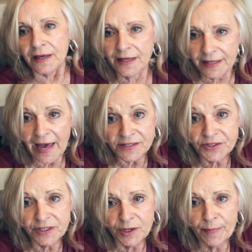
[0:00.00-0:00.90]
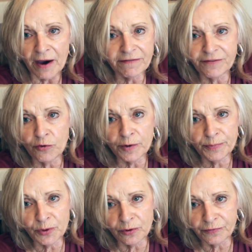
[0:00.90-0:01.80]
He lasted about 4
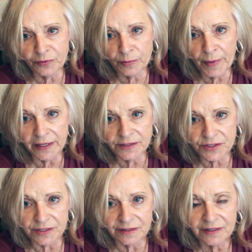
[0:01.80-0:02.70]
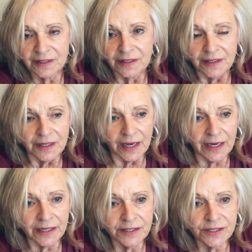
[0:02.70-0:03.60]
beautiful months,
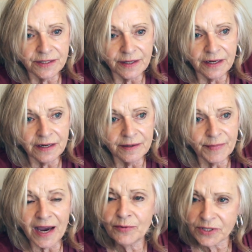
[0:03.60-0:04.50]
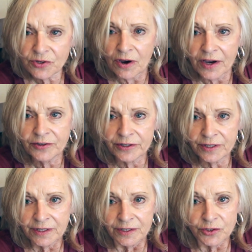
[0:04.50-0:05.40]
and I was honored
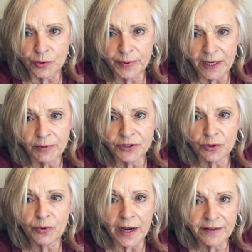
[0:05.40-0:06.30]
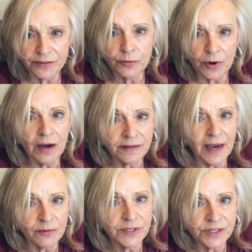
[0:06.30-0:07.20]
to be able to right the wrong
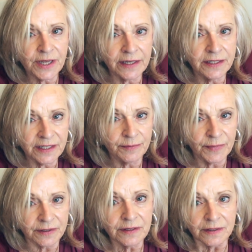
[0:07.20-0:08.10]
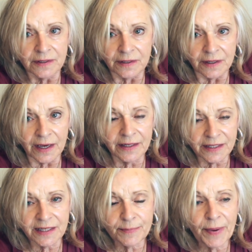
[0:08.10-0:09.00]
that was done him. And
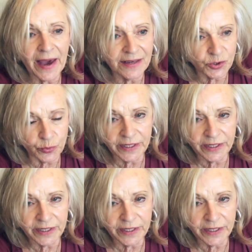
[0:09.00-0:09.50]
he passed.